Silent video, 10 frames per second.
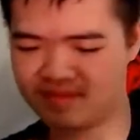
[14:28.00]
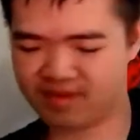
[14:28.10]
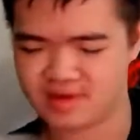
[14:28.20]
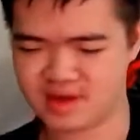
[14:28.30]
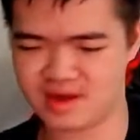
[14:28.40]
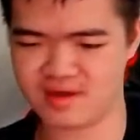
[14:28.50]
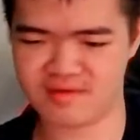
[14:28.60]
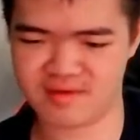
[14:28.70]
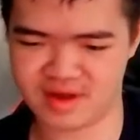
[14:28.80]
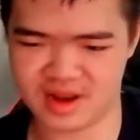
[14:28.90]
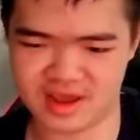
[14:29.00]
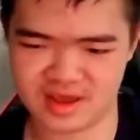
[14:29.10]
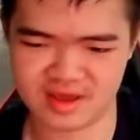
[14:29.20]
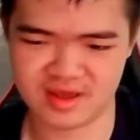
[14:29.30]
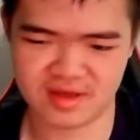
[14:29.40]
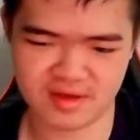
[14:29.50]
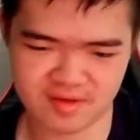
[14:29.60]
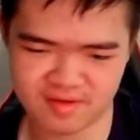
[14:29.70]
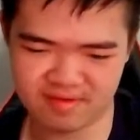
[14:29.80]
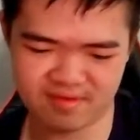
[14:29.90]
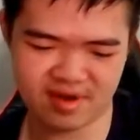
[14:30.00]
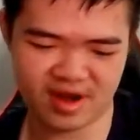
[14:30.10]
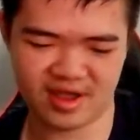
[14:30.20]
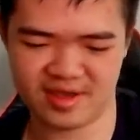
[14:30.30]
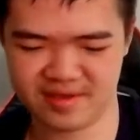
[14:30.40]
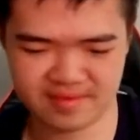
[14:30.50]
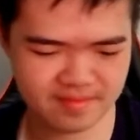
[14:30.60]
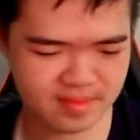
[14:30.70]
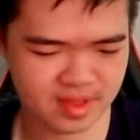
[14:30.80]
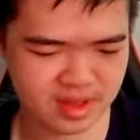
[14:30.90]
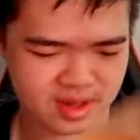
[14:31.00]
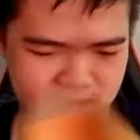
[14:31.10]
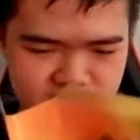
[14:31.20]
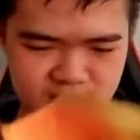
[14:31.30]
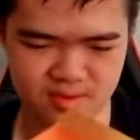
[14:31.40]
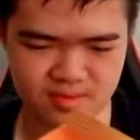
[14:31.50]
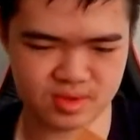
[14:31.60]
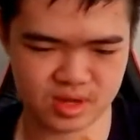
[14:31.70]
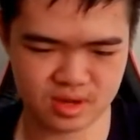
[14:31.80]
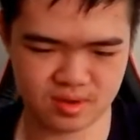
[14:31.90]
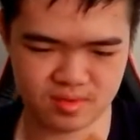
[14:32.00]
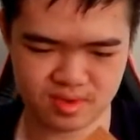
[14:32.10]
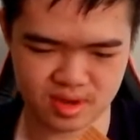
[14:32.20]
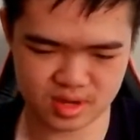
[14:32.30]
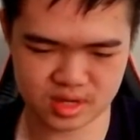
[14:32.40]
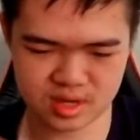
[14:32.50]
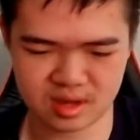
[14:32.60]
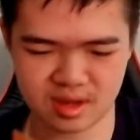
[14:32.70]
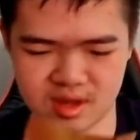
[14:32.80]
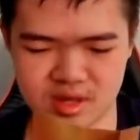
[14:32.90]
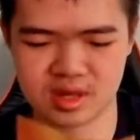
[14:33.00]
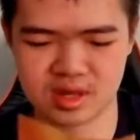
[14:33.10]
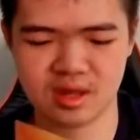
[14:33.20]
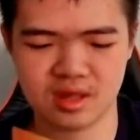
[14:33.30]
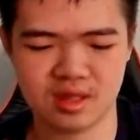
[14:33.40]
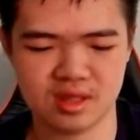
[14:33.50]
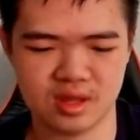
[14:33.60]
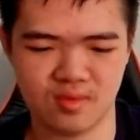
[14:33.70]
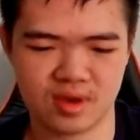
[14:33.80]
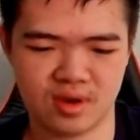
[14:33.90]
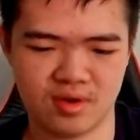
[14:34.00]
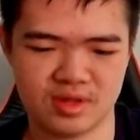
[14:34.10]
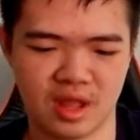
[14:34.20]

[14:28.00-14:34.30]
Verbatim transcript: Okay. Alrighty. Alrighty. So, so, yes, yes. Let's see what card